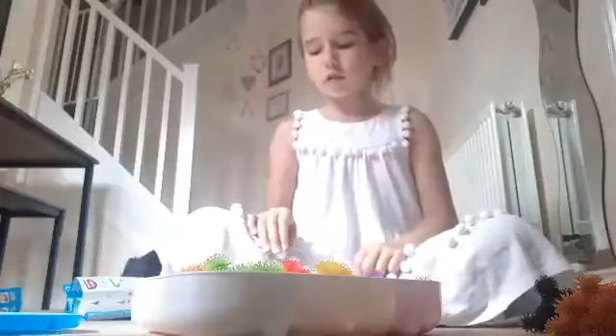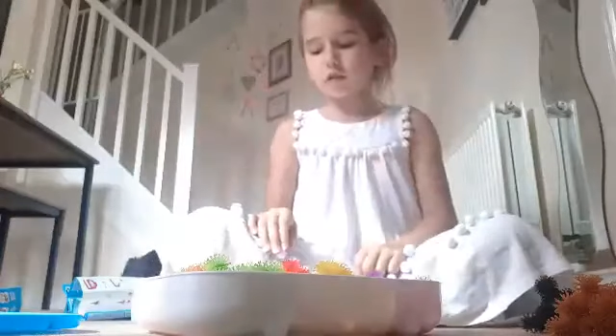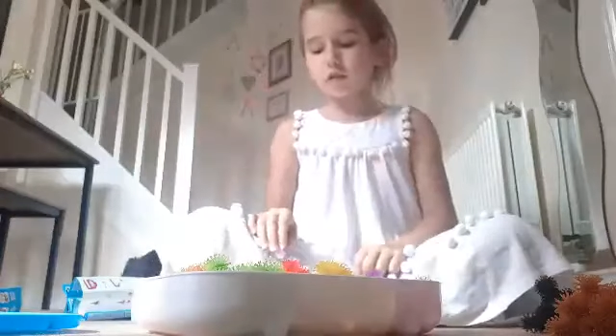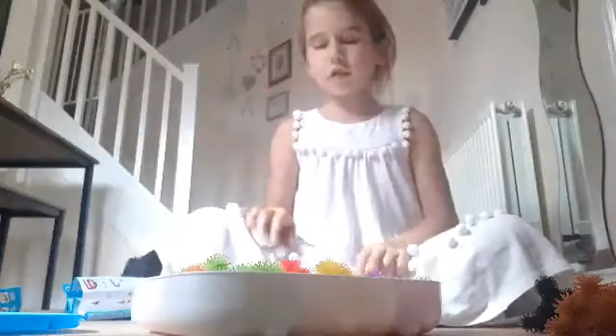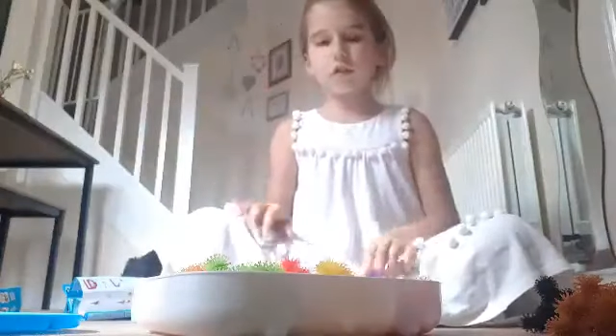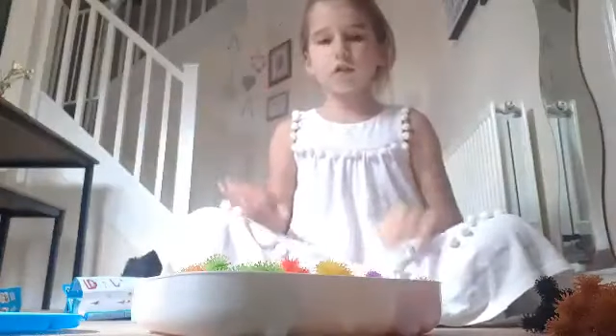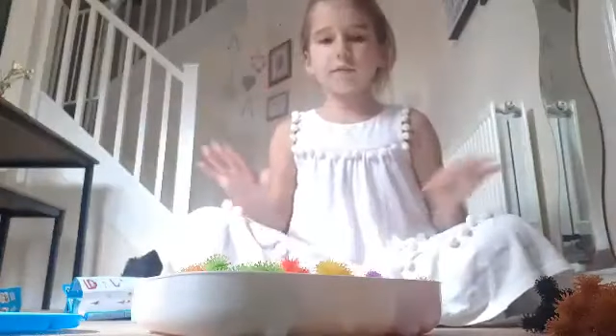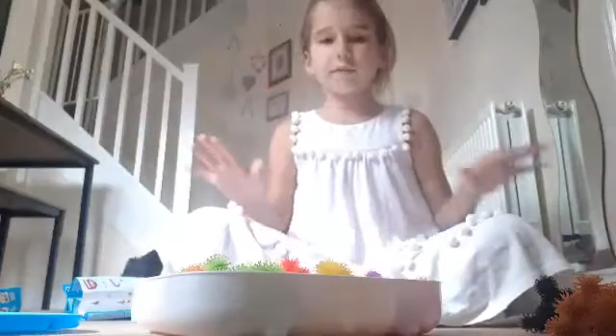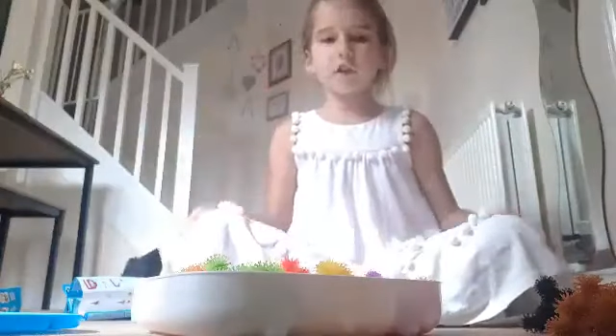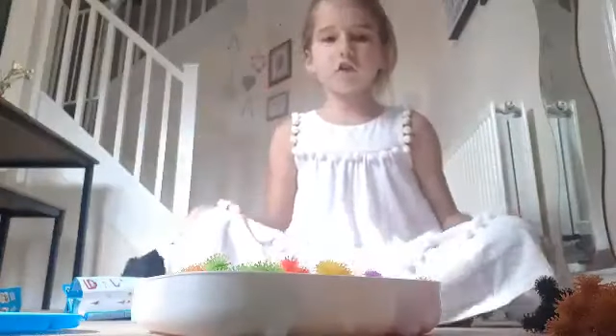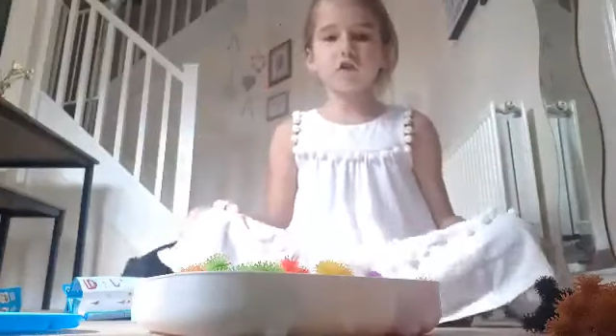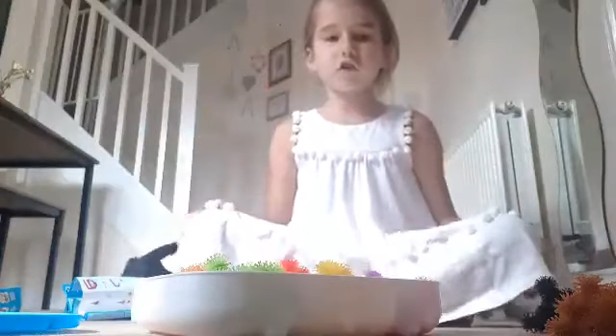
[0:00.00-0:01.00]
gonna
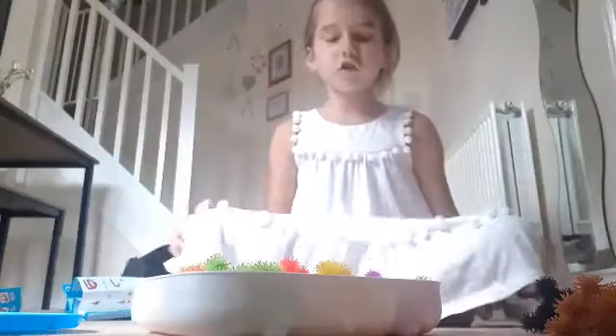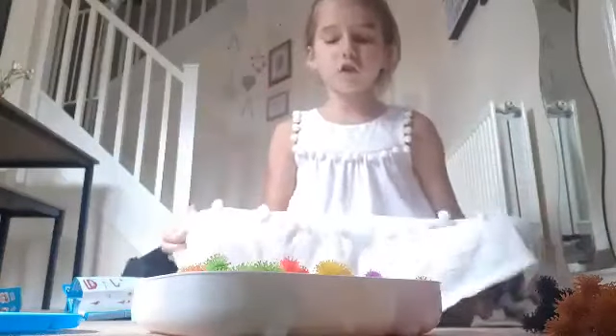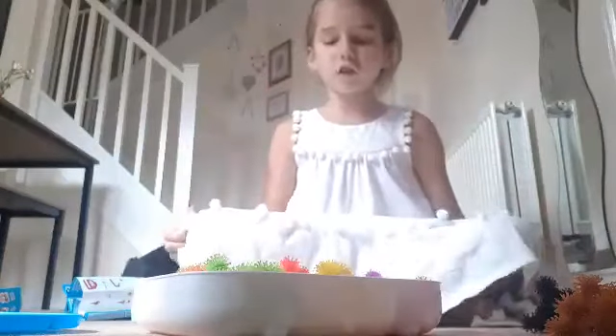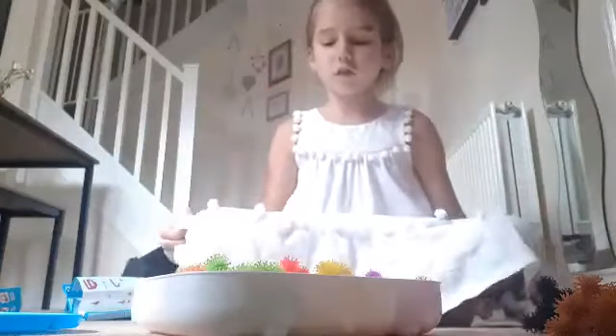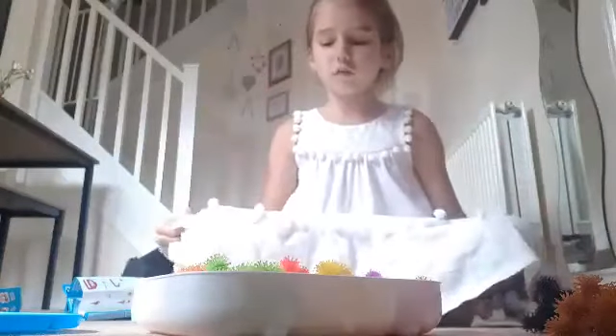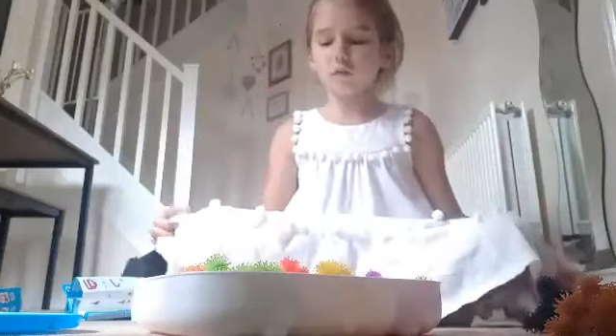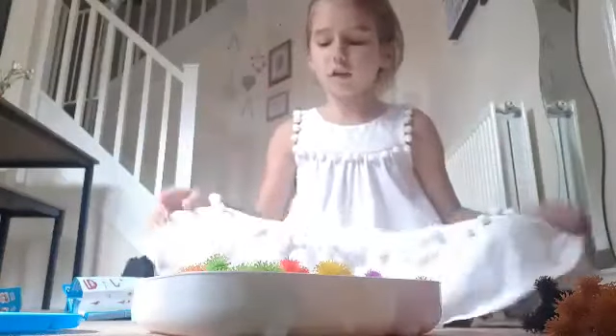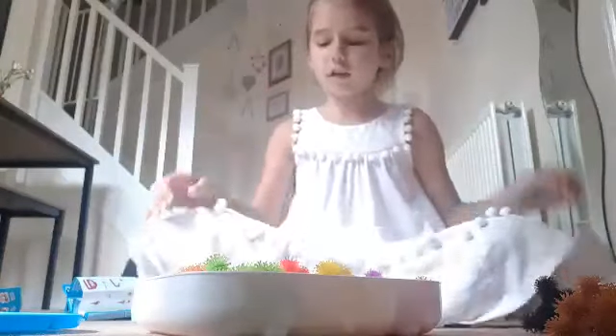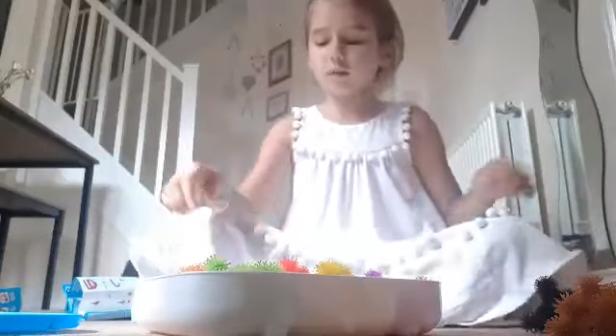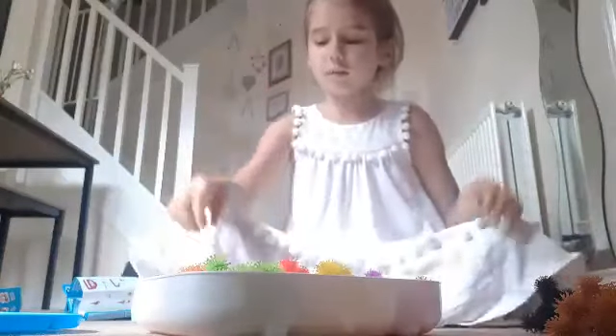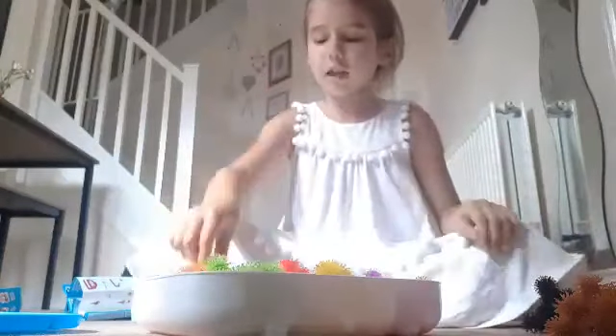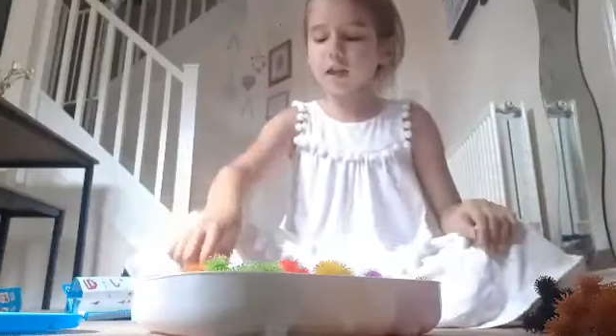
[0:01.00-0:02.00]
show you what you
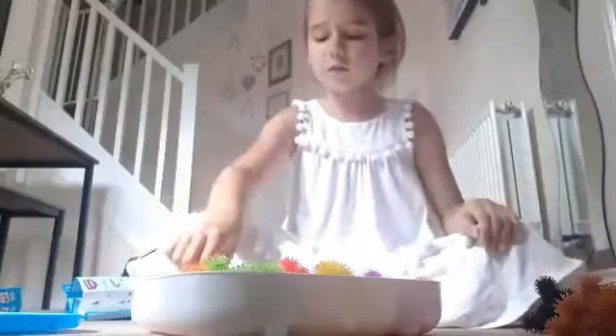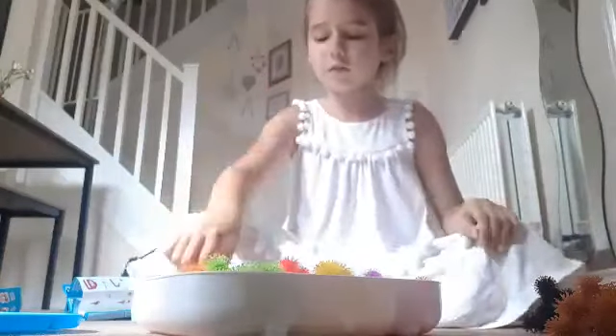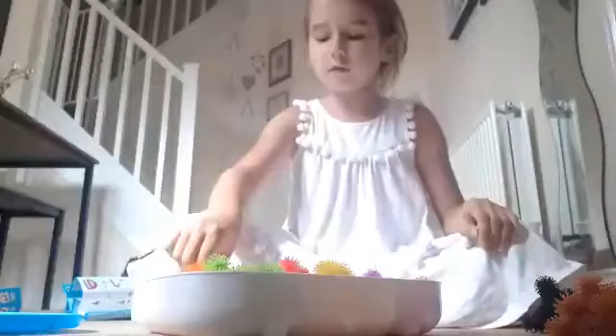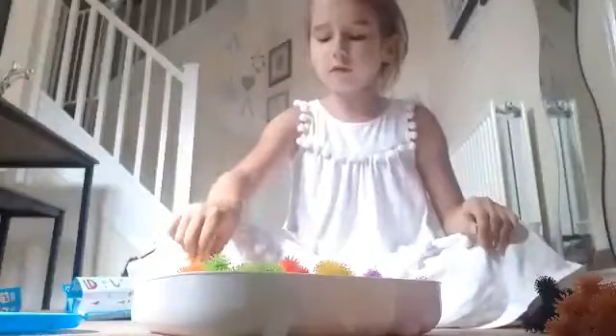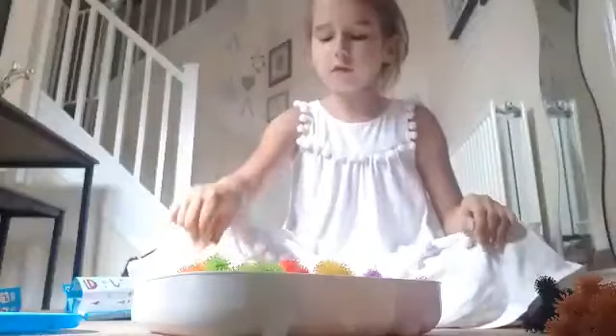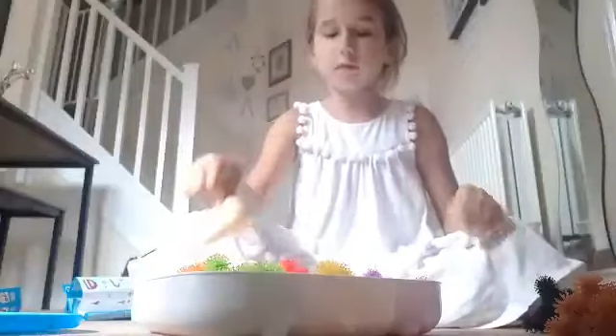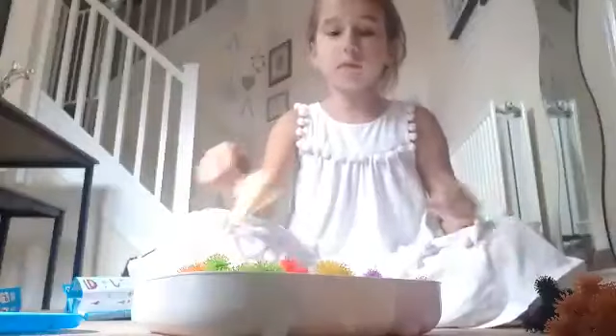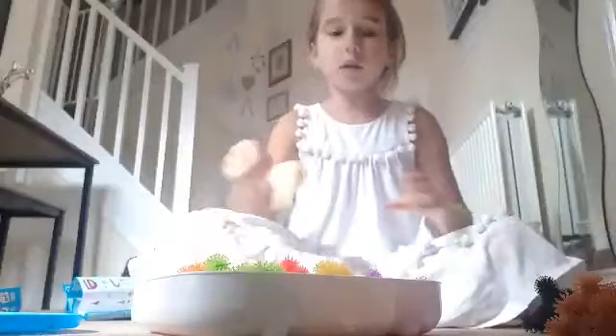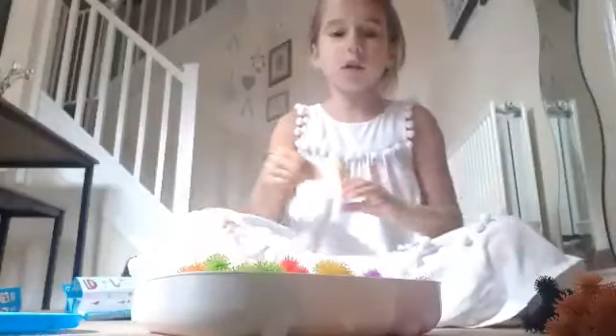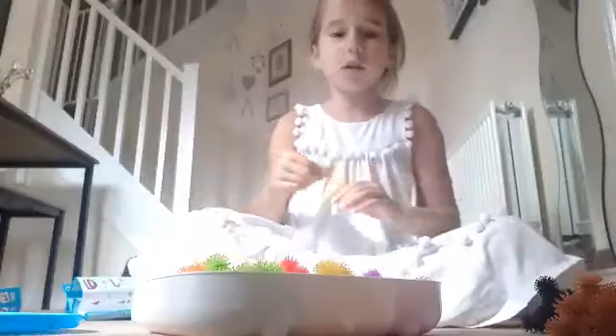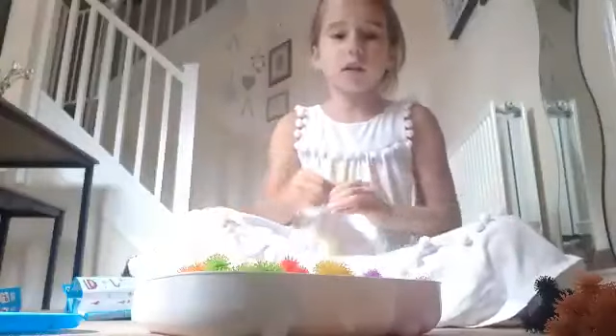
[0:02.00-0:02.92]
can make with them